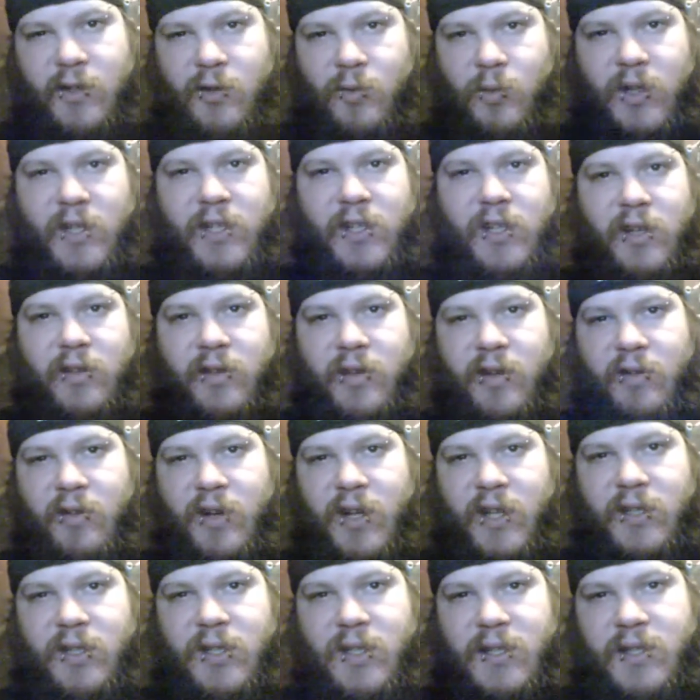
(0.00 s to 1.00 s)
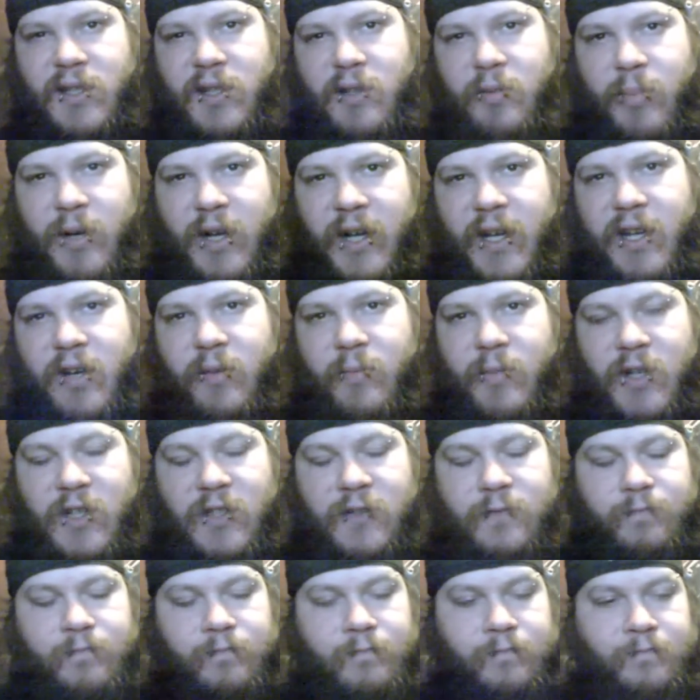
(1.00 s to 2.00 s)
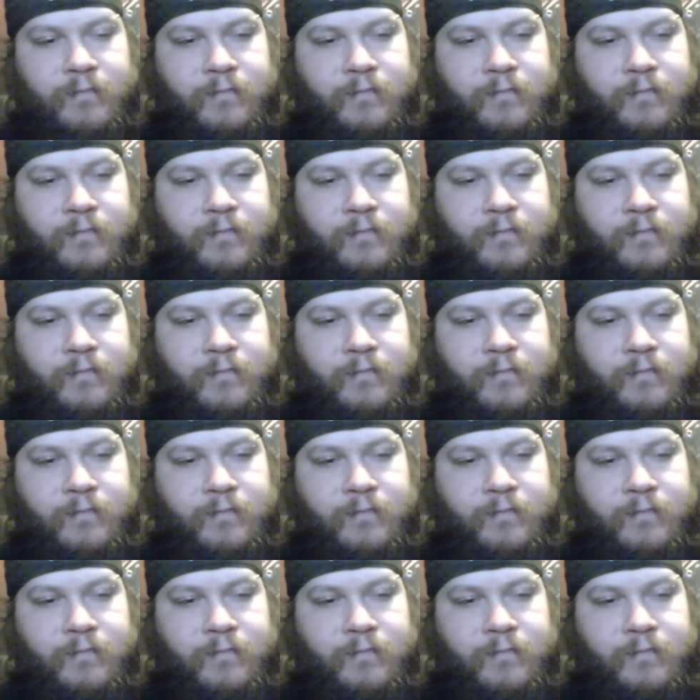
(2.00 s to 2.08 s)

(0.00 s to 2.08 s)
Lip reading: You don't want none of the crud that's in the bottom or